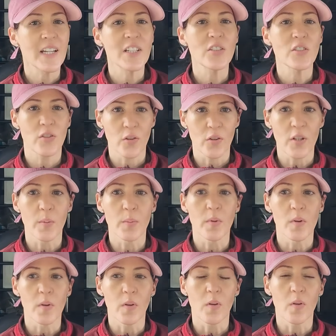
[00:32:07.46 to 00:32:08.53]

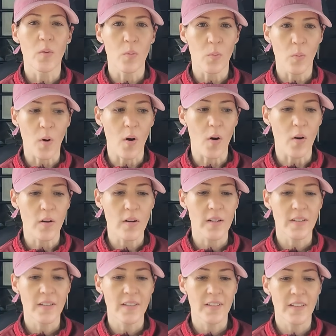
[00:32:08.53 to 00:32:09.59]
enjoyable walk.
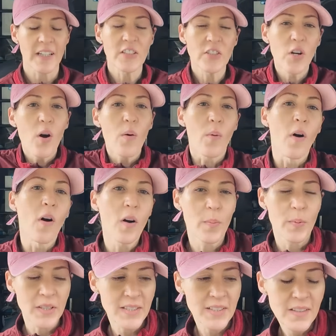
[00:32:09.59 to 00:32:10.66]
A short walk,
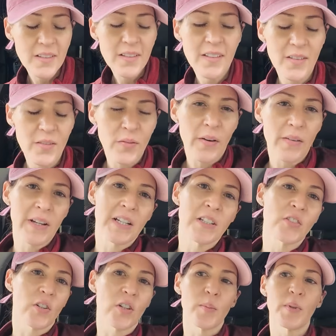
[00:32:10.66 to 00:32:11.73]
but still very
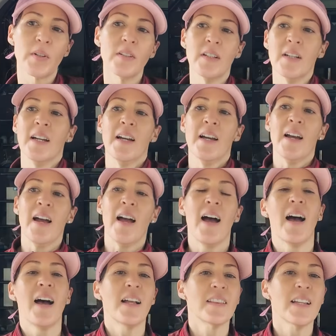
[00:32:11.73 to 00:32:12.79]
enjoyable.
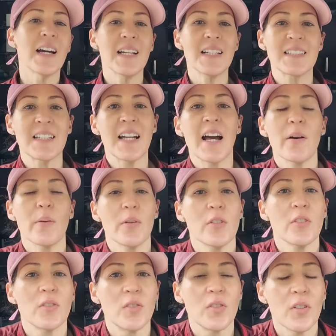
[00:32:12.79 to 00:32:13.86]
And that is now
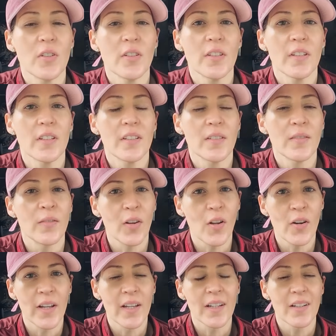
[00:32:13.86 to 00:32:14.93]
us done
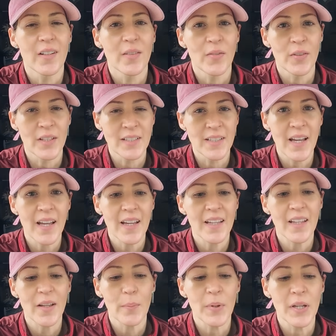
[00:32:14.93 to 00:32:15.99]
vlogging for the
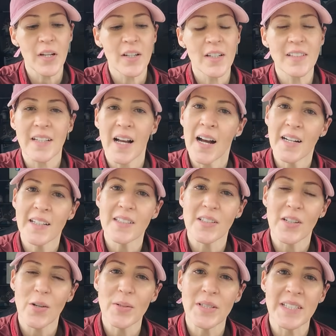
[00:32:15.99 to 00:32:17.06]
day because I need to
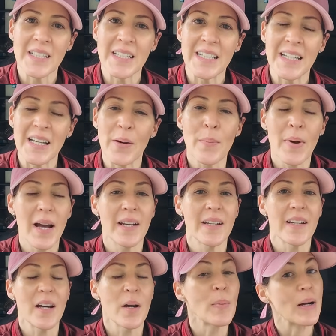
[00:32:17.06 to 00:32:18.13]
go see a
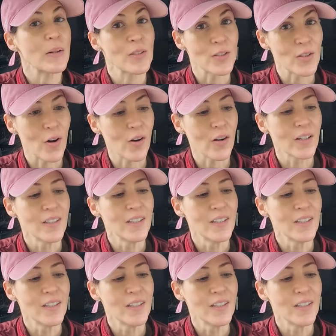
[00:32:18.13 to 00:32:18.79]
man about a dog.